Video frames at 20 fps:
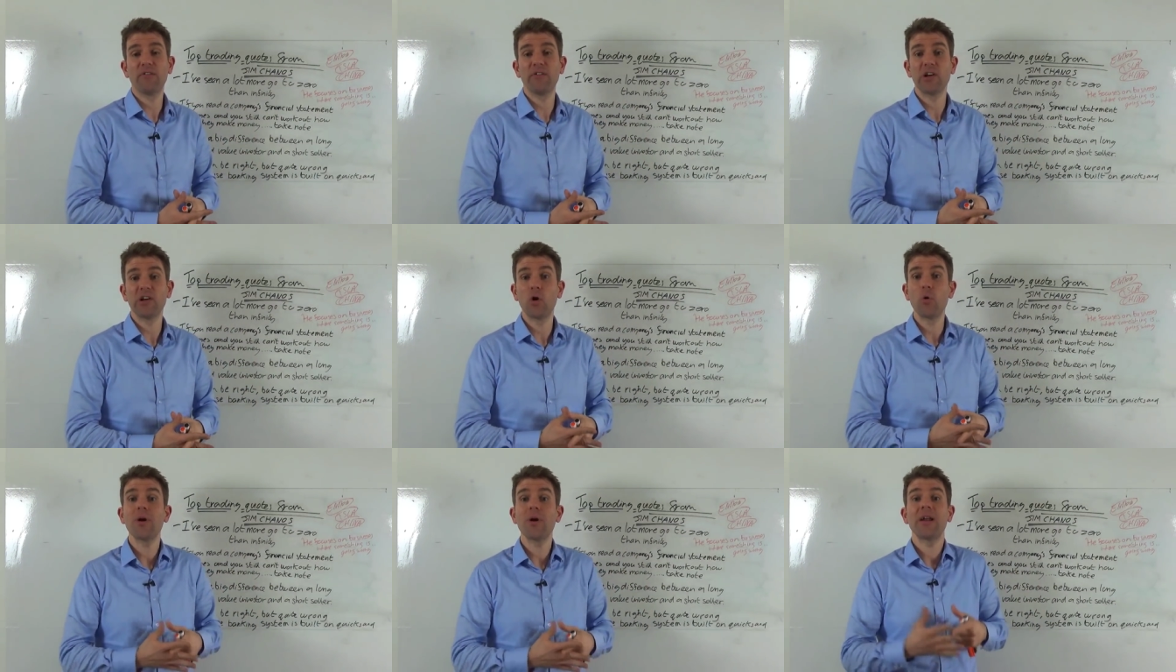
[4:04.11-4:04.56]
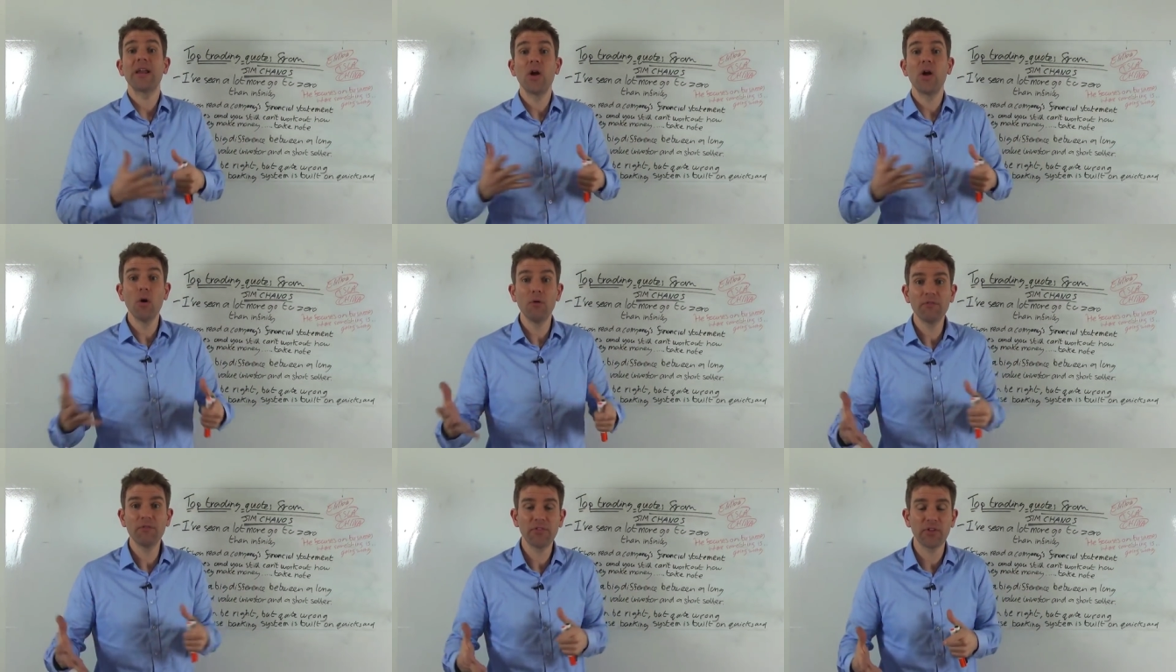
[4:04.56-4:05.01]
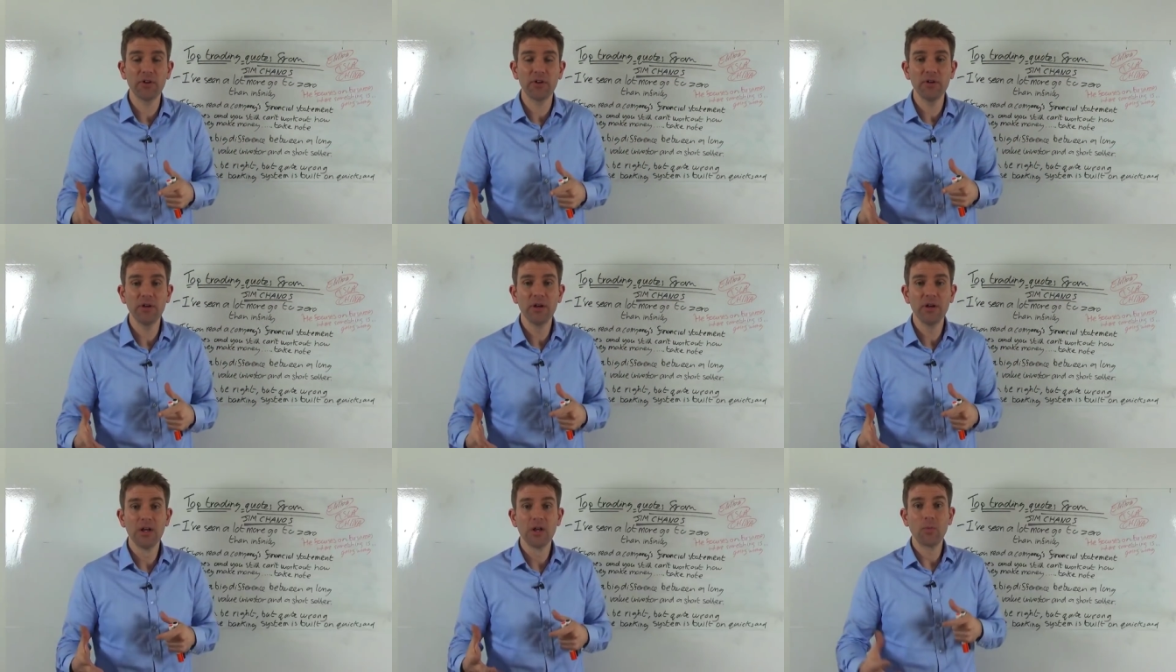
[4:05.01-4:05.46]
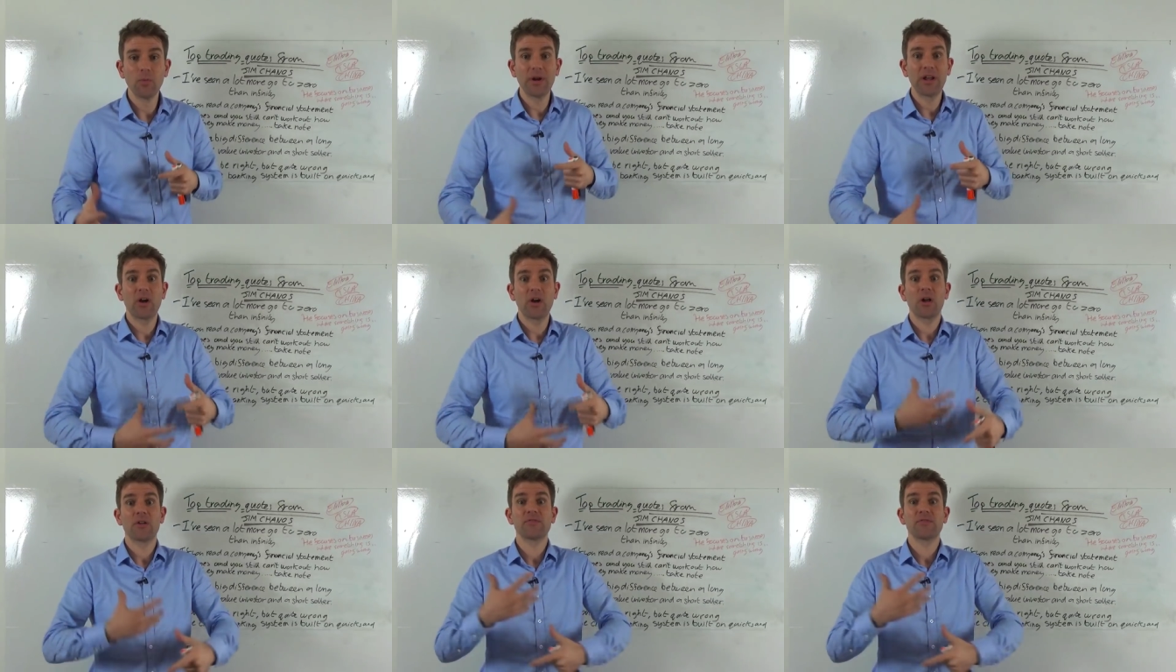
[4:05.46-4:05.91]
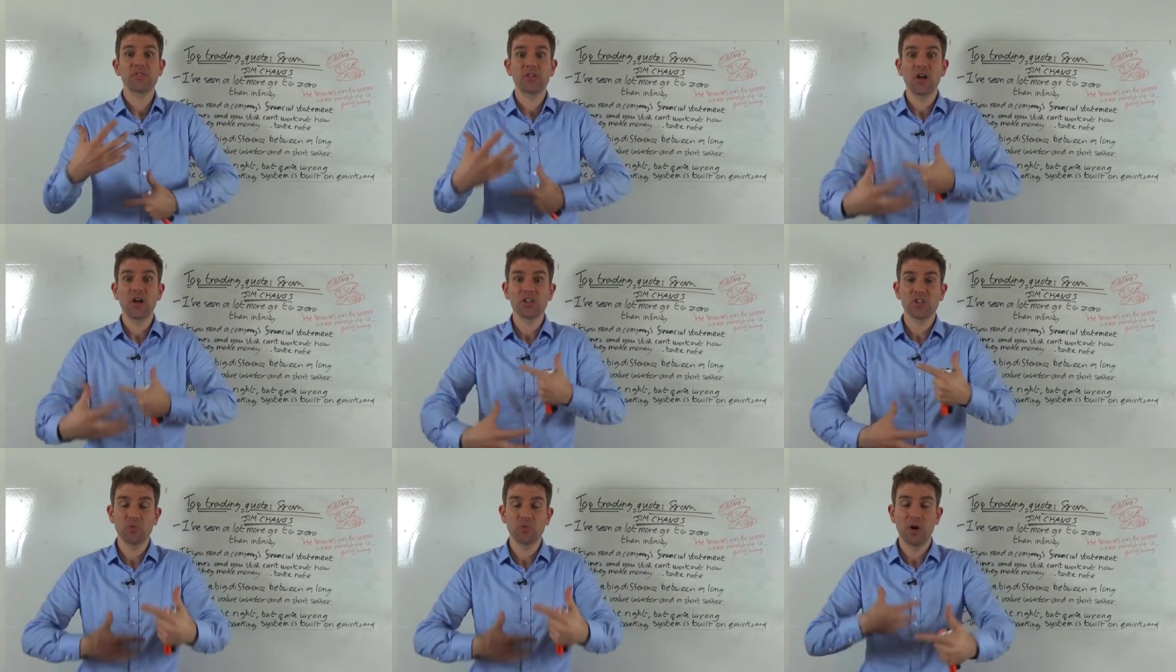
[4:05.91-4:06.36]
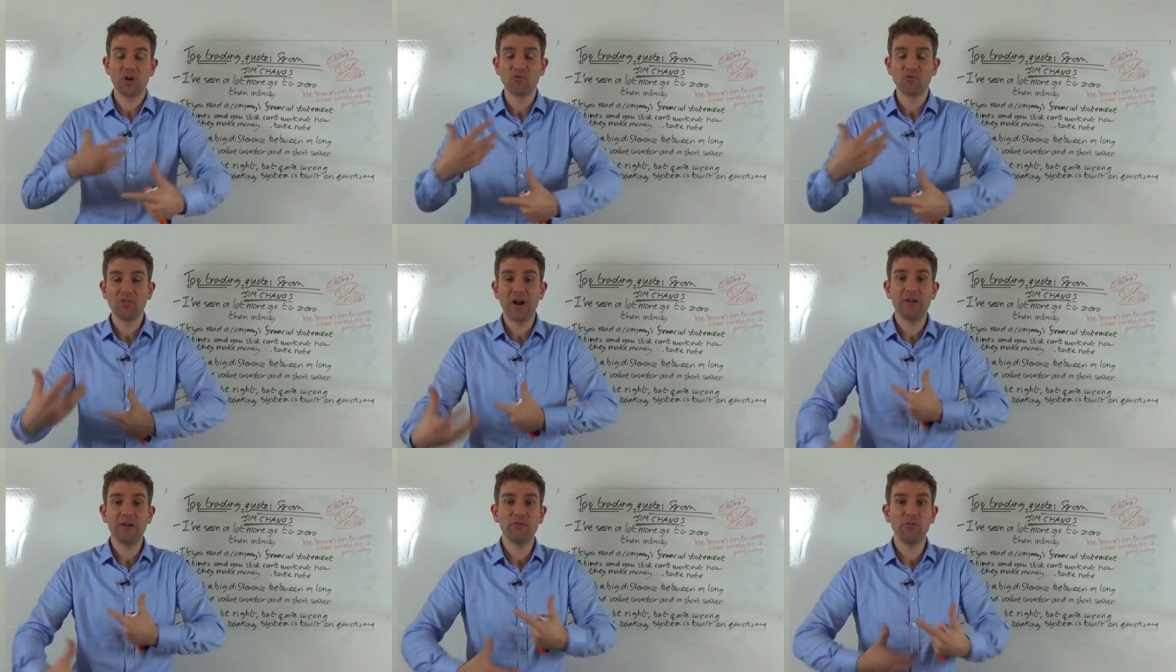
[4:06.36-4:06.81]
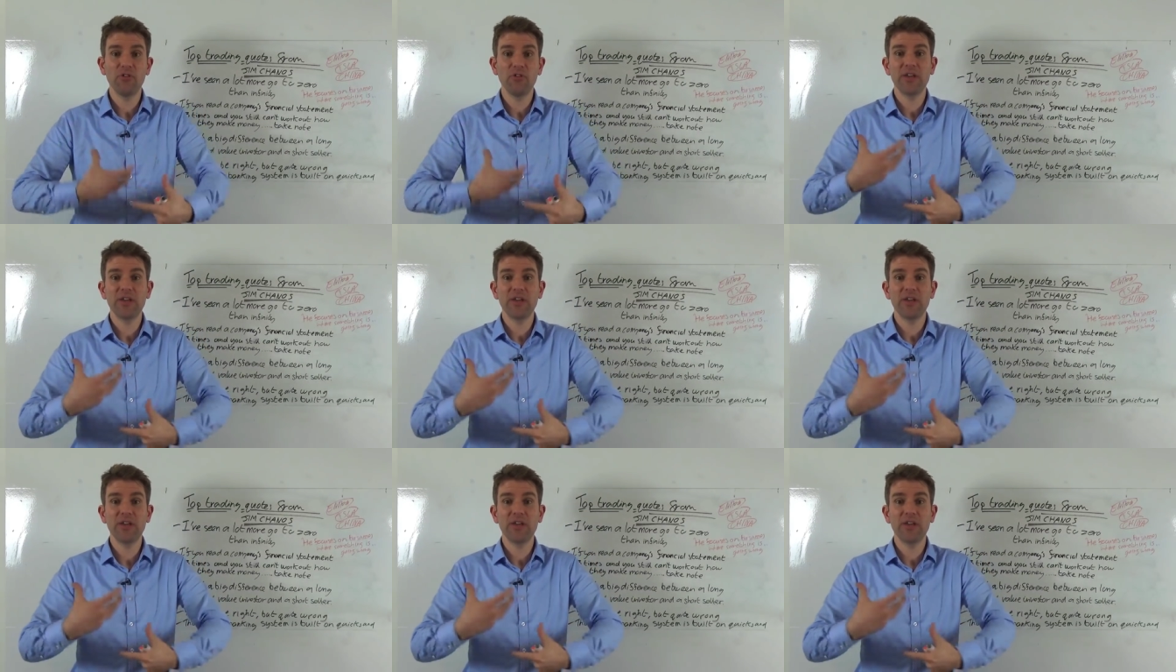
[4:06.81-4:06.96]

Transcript: very quickly, often when it kind of starts to unravel,